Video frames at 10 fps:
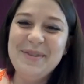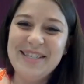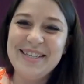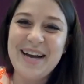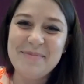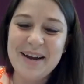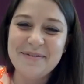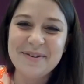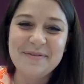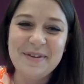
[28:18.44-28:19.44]
we stopped
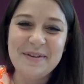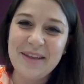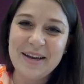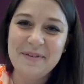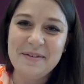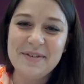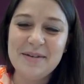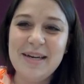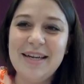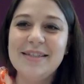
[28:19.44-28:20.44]
after like
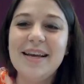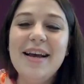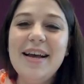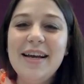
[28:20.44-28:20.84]
15 minutes